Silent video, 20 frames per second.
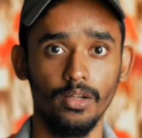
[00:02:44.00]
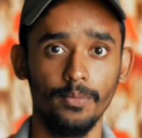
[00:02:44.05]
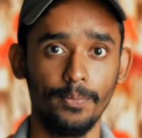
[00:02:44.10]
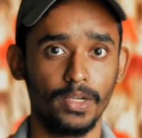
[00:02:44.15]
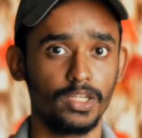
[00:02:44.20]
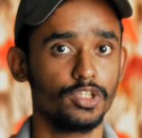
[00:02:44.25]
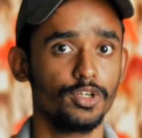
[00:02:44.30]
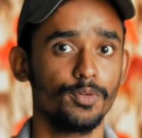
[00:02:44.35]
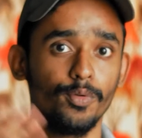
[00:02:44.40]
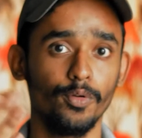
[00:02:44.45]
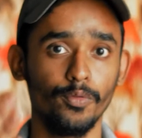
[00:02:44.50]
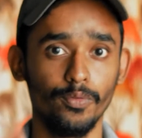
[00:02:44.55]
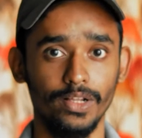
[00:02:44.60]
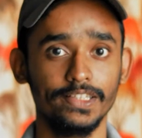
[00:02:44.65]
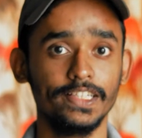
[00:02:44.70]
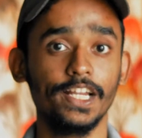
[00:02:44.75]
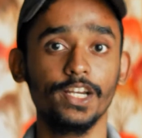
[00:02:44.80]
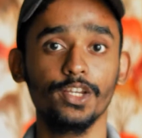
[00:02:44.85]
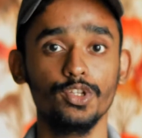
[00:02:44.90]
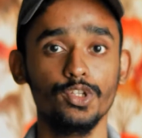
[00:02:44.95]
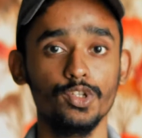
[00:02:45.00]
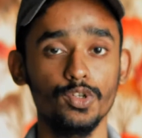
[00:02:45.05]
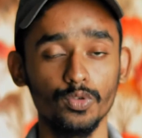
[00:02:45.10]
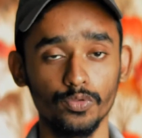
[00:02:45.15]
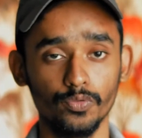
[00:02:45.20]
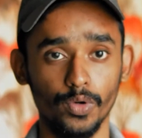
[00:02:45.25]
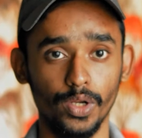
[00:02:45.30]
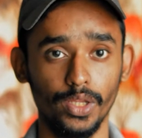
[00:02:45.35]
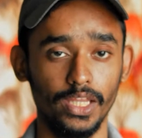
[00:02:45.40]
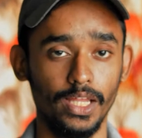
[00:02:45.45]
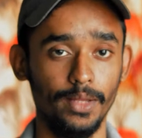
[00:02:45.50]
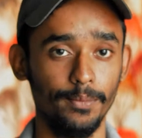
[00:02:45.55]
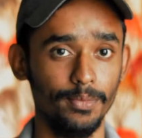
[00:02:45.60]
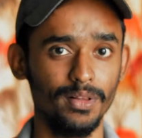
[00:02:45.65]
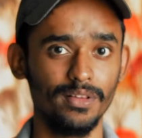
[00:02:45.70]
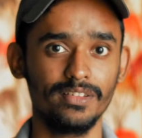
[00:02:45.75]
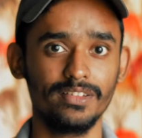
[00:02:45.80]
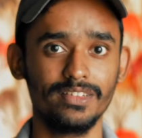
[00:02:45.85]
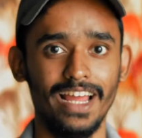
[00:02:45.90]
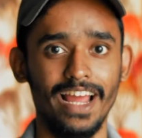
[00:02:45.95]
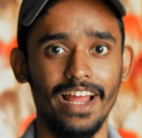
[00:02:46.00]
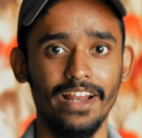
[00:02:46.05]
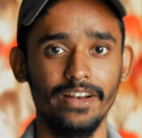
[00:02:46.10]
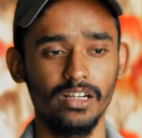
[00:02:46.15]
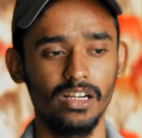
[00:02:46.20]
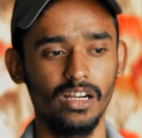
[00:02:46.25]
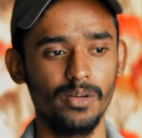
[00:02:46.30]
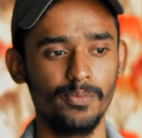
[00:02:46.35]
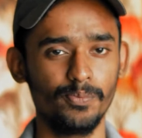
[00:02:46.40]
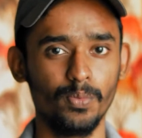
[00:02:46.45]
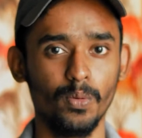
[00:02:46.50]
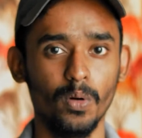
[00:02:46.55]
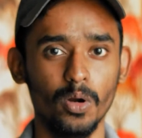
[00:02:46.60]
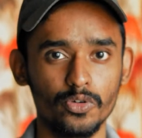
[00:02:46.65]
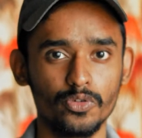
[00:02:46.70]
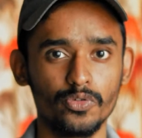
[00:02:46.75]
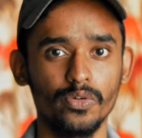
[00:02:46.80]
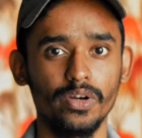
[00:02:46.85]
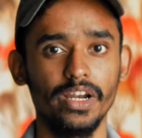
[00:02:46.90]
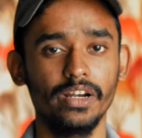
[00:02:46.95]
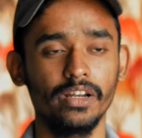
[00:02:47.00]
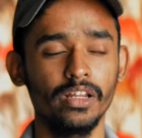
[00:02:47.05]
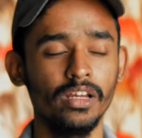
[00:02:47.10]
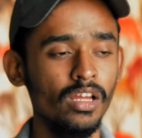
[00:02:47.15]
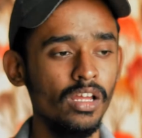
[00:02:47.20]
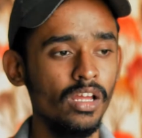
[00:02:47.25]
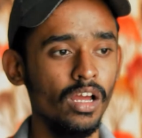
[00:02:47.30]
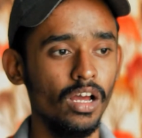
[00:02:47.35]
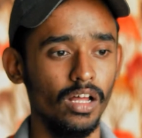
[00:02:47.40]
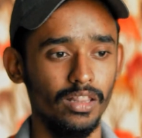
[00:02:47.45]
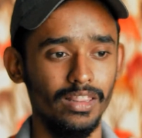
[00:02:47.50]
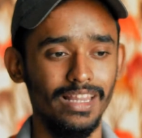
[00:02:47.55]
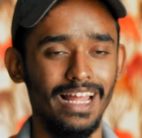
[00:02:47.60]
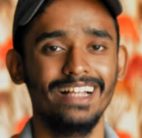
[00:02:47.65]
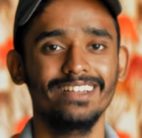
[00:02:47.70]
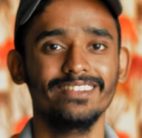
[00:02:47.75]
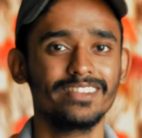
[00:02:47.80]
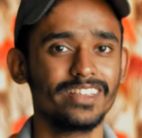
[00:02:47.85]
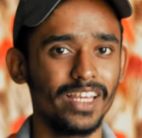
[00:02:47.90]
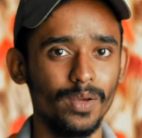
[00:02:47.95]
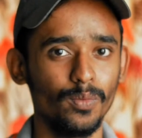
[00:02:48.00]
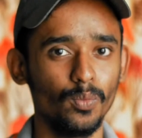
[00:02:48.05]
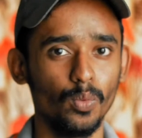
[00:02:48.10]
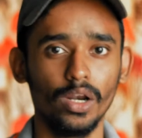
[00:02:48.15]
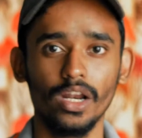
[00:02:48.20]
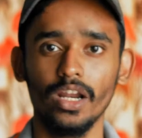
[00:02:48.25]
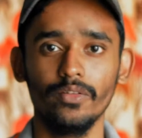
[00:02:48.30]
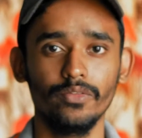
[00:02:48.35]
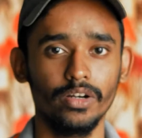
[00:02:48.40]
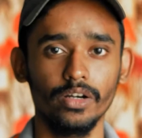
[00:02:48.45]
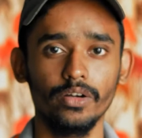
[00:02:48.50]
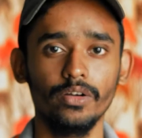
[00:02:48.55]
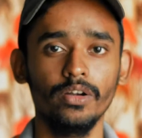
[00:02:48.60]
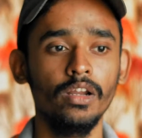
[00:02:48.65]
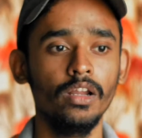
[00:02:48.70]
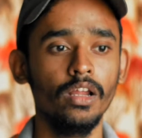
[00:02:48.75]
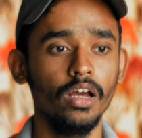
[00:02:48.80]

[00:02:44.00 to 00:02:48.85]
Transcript: picture profile that you use, for example standard, portrait, landscape, whatever.